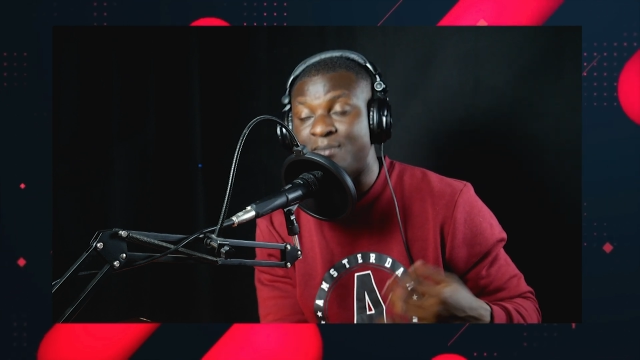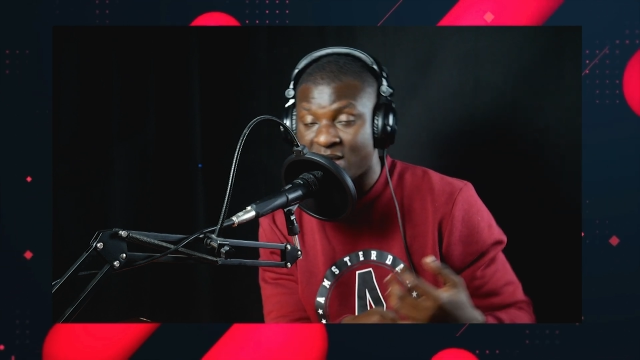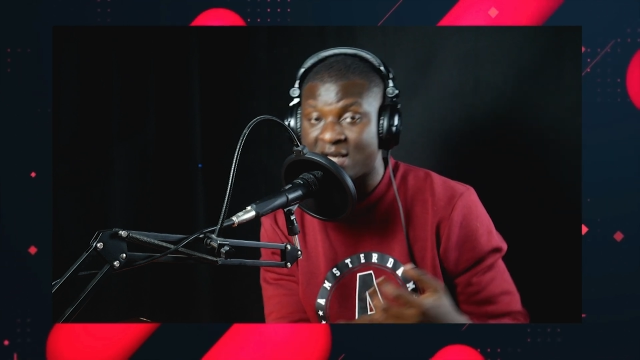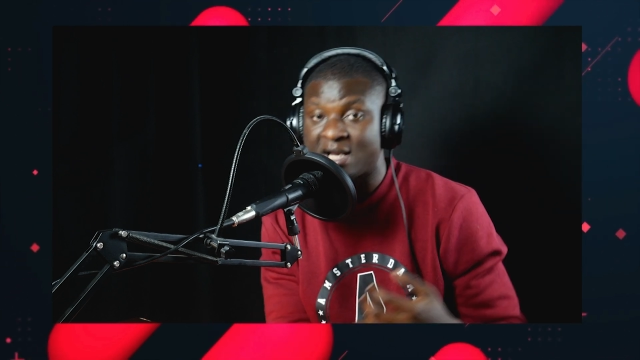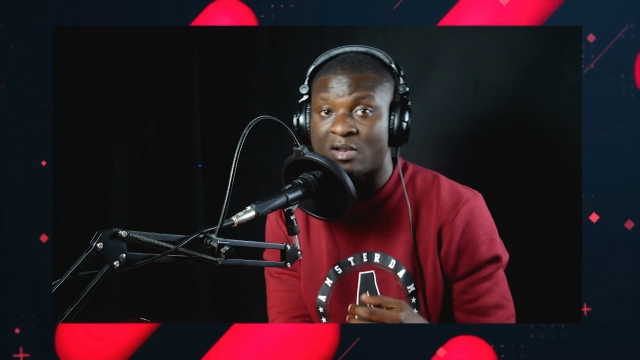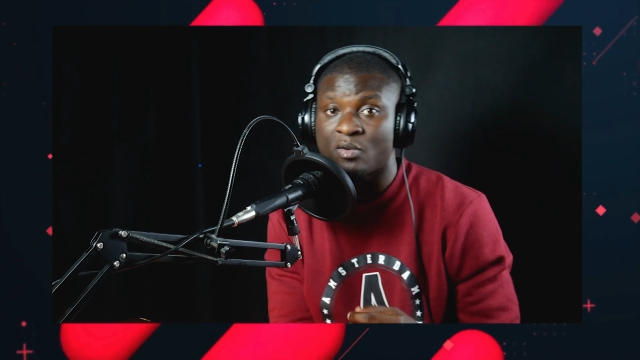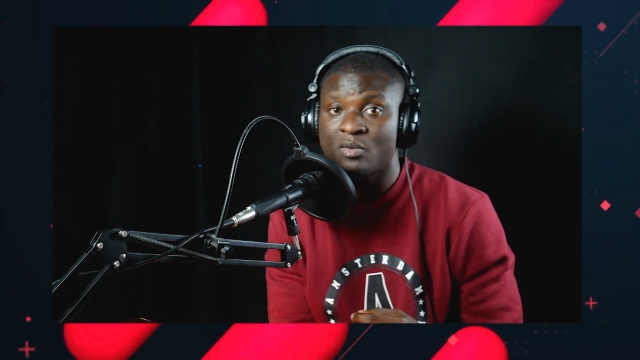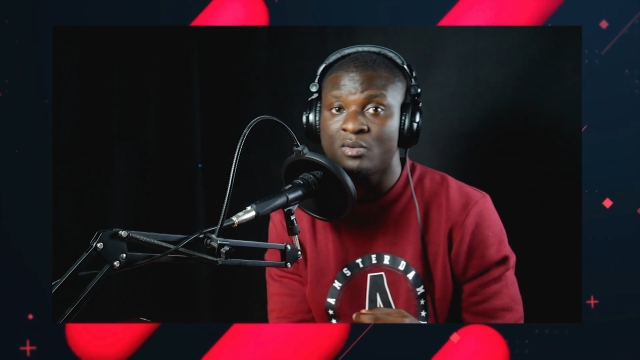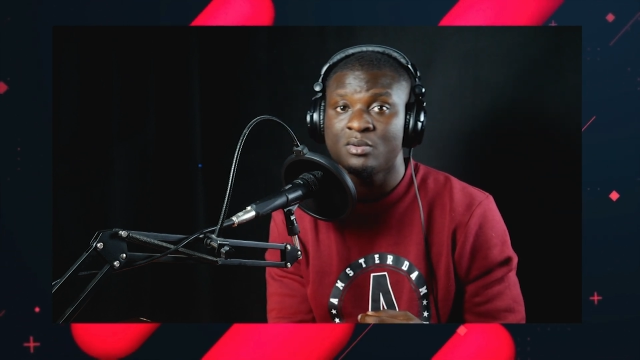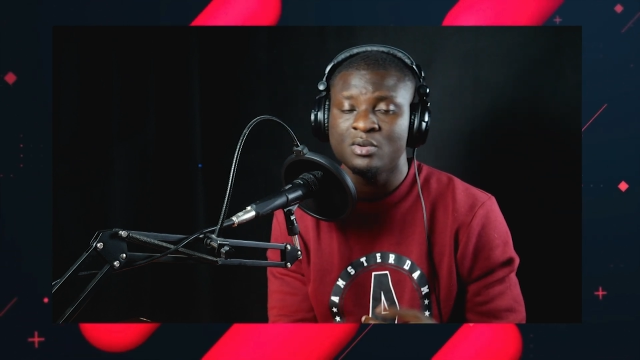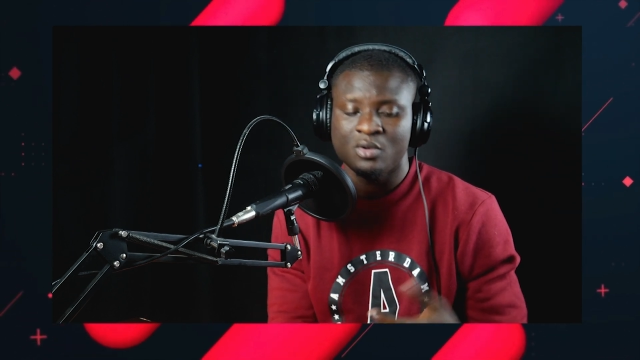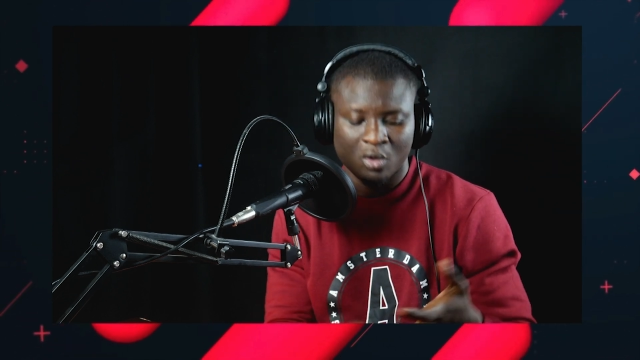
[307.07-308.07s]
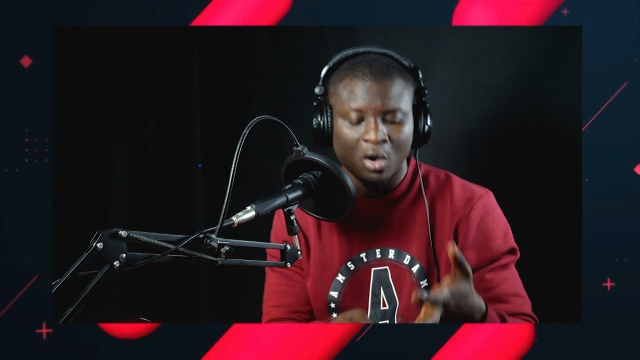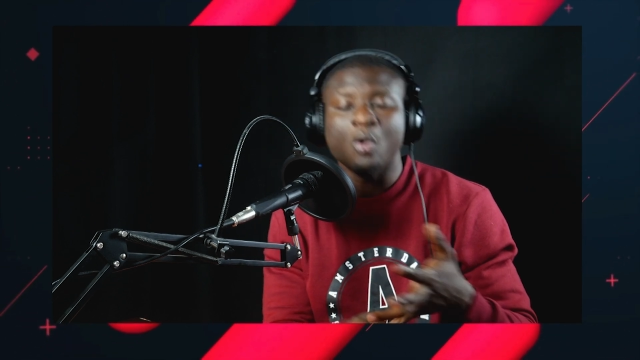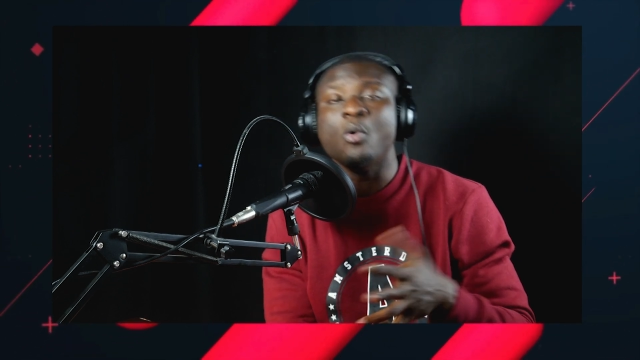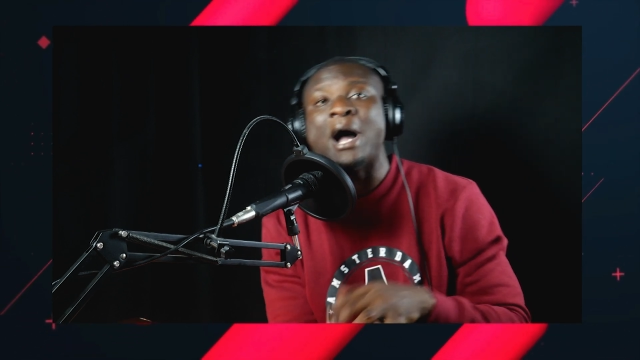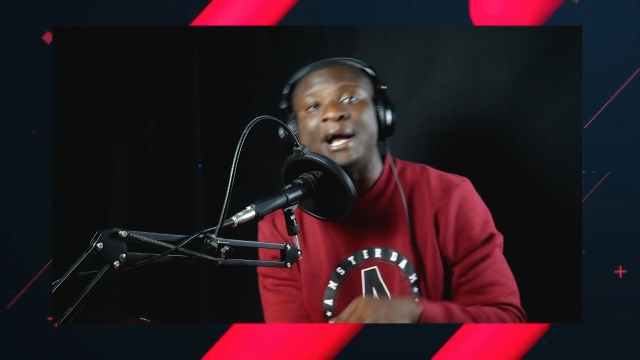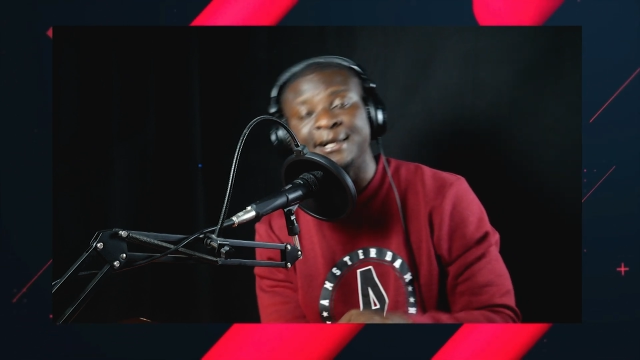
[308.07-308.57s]
American no
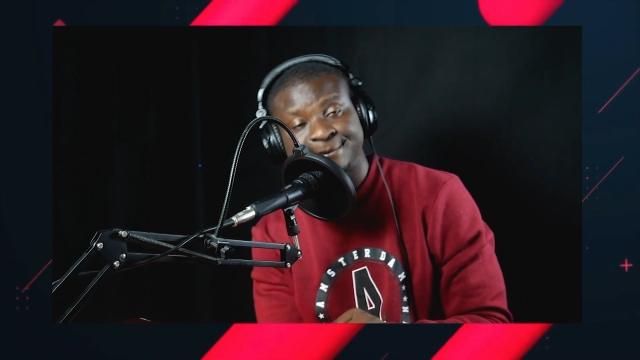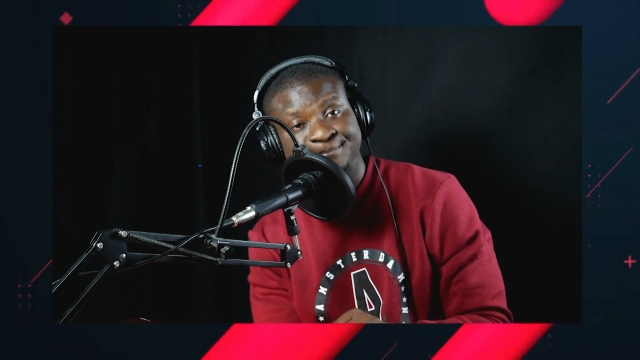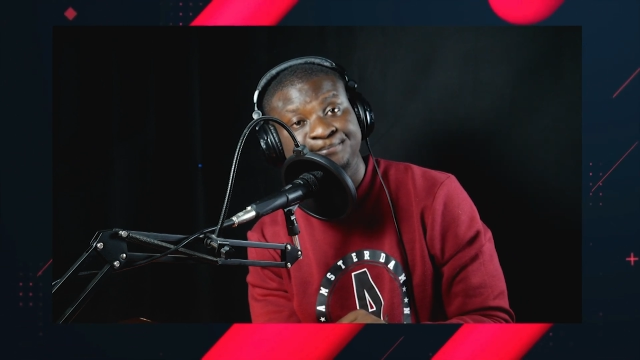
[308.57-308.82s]
owa.